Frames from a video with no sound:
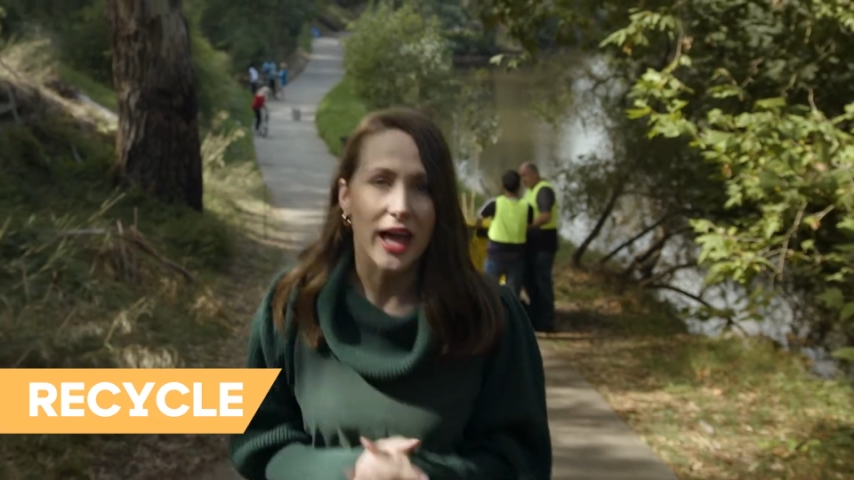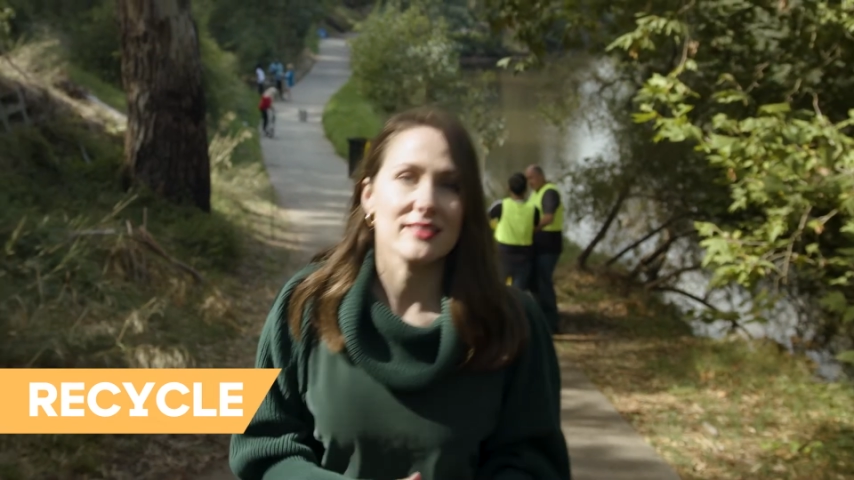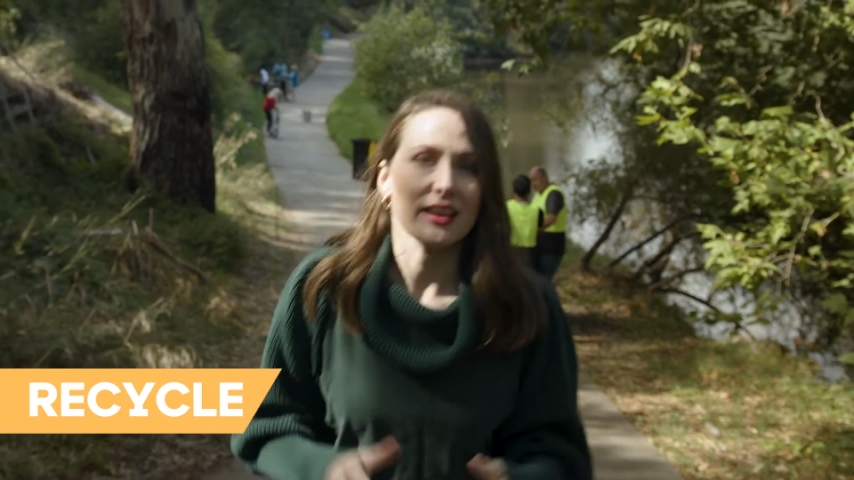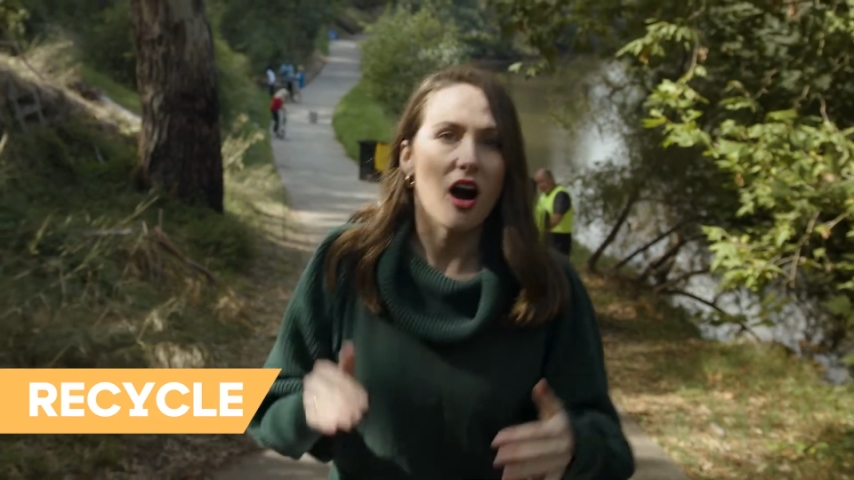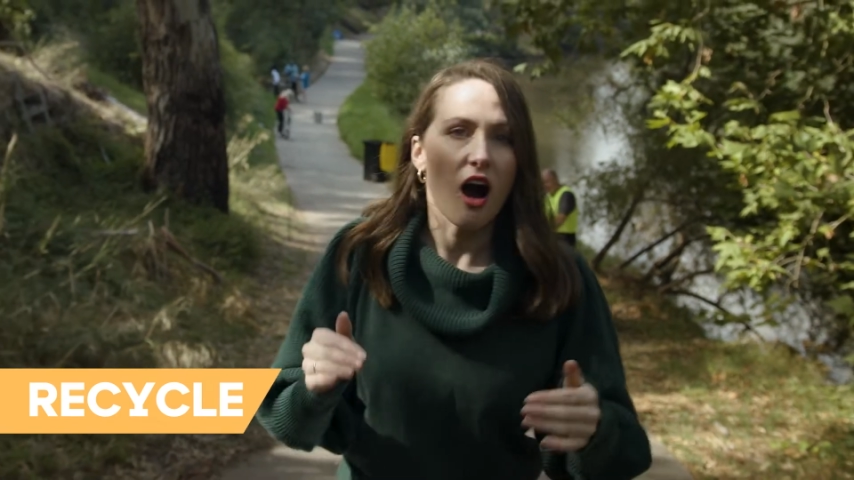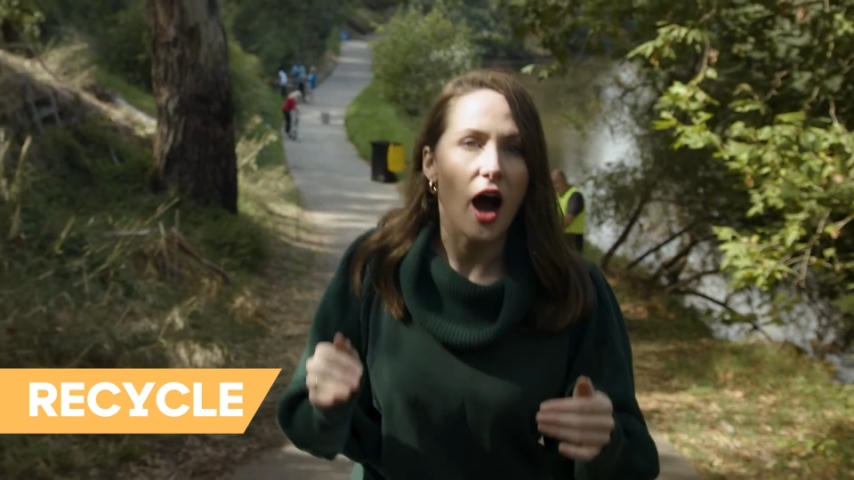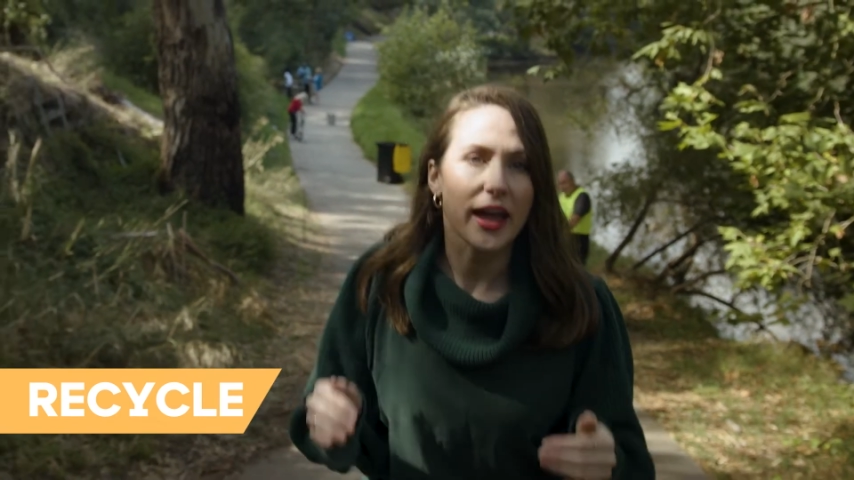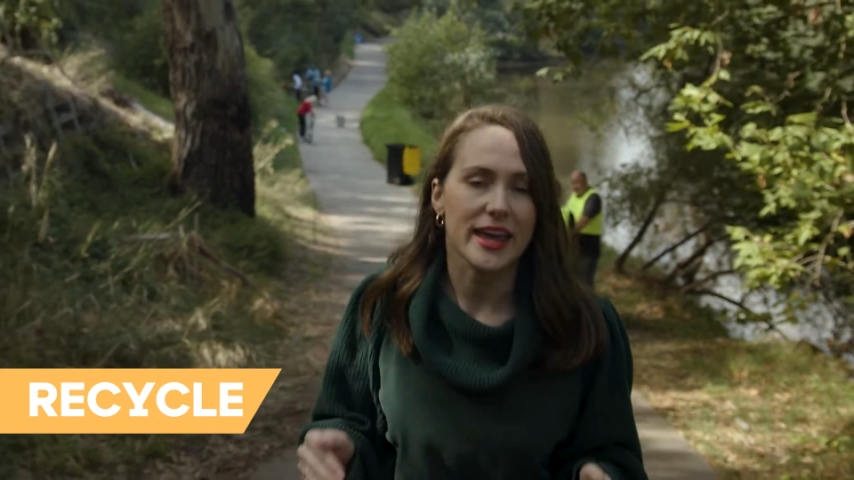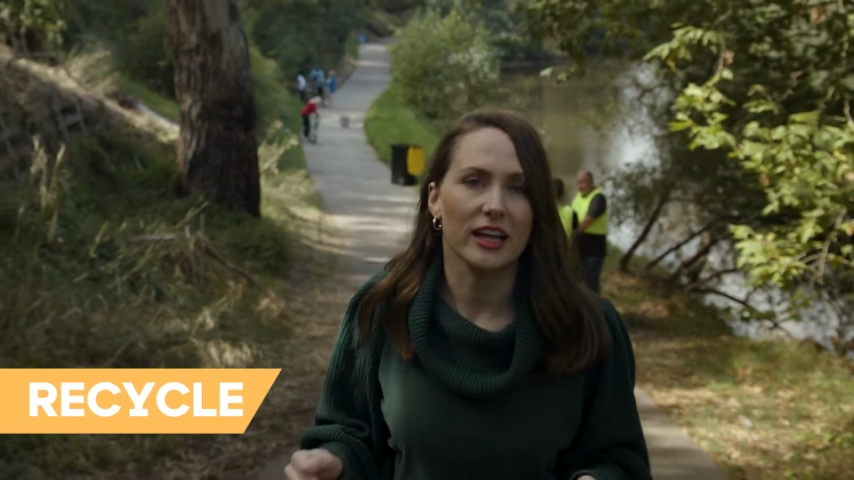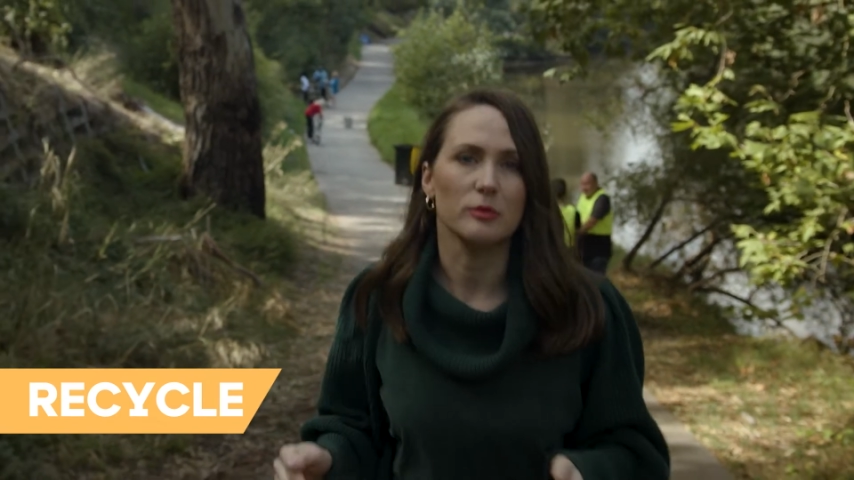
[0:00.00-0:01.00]
as our
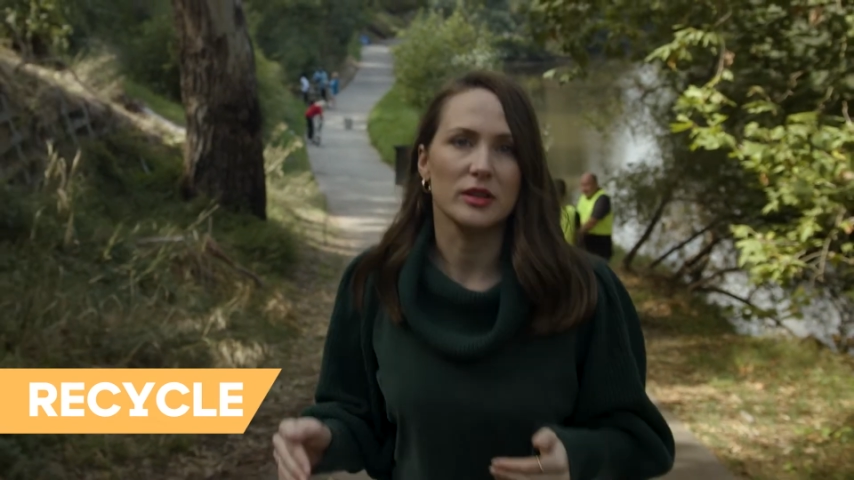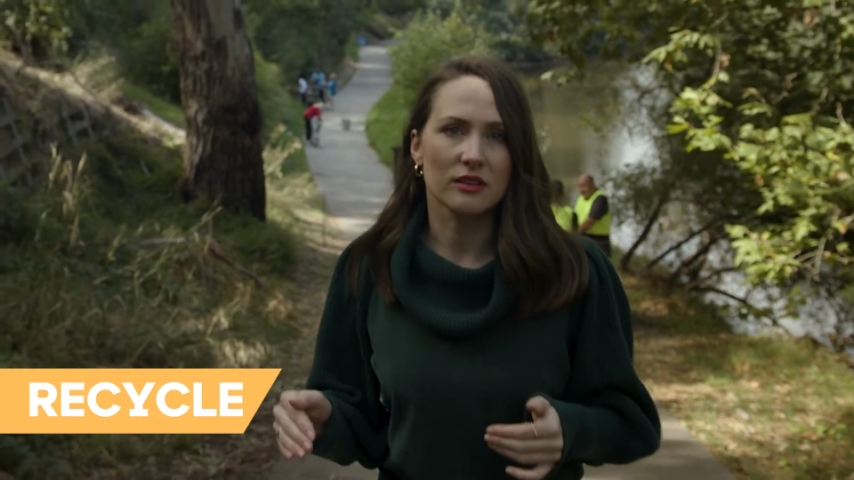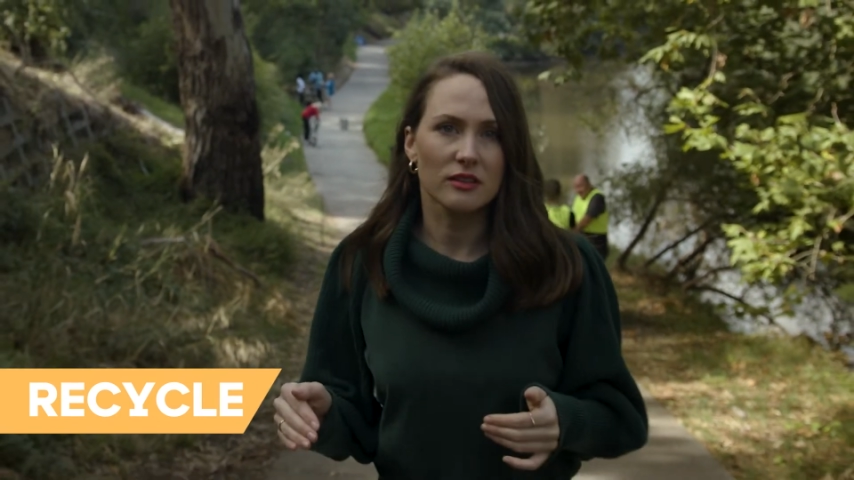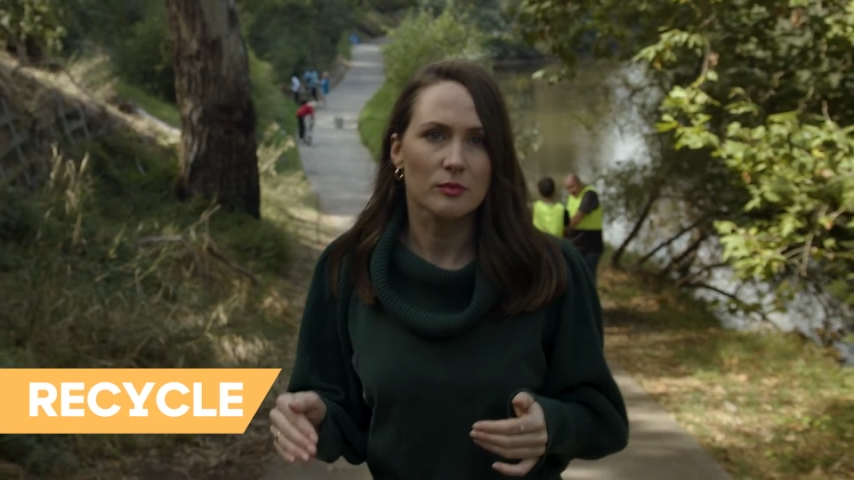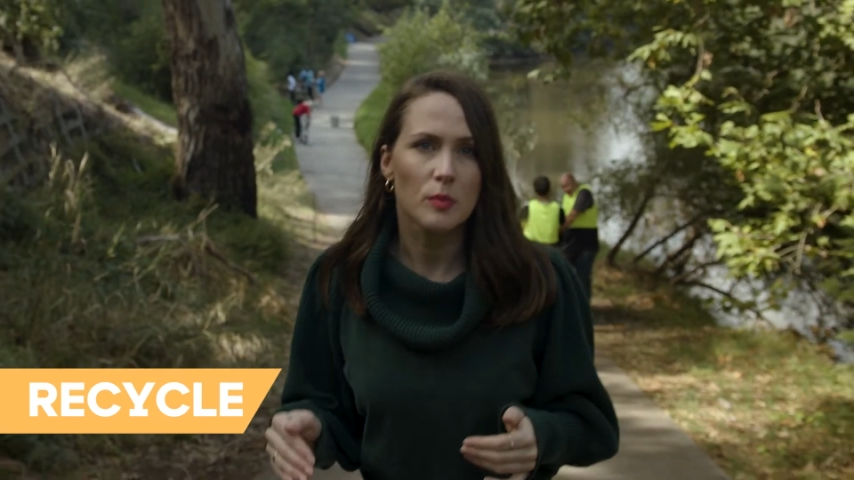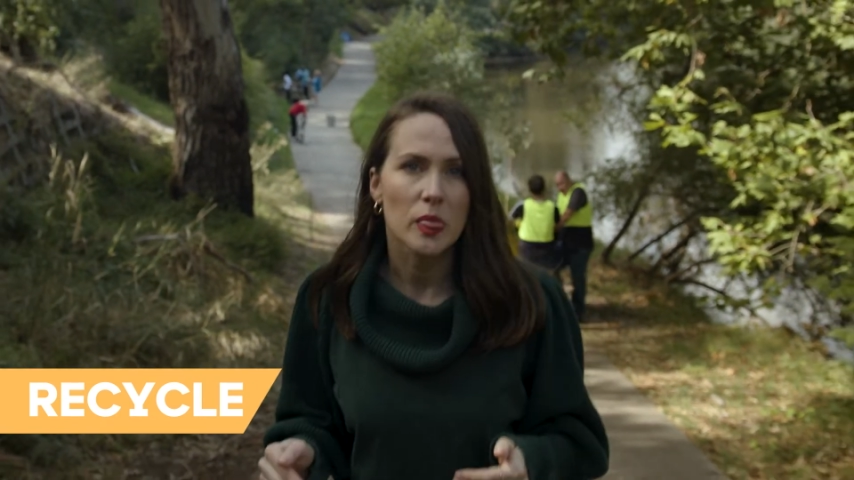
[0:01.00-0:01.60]
higher elements.